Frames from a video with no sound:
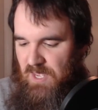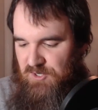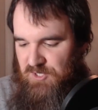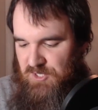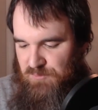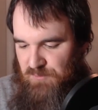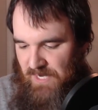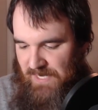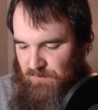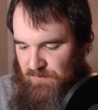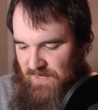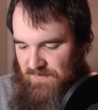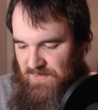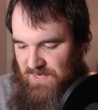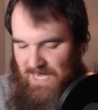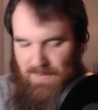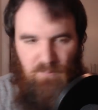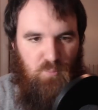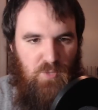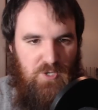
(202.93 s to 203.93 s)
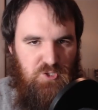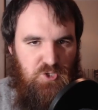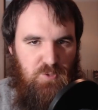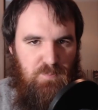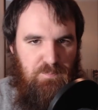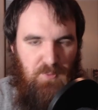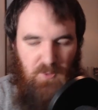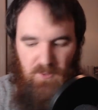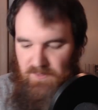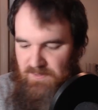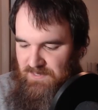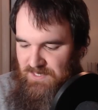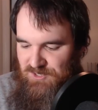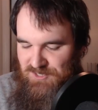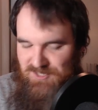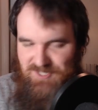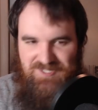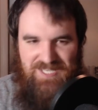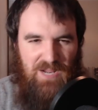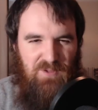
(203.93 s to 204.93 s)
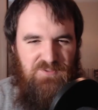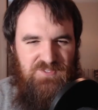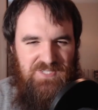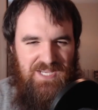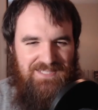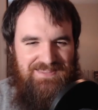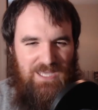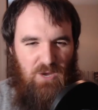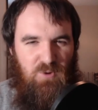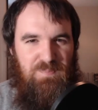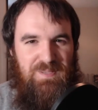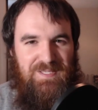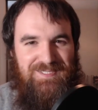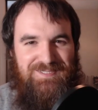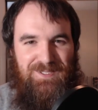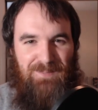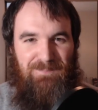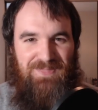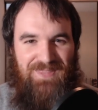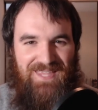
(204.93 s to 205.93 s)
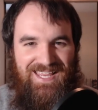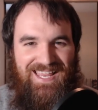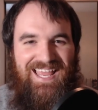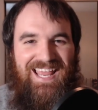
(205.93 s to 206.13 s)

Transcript: Just when I read the name Richard Burton, it just sounds like that would be something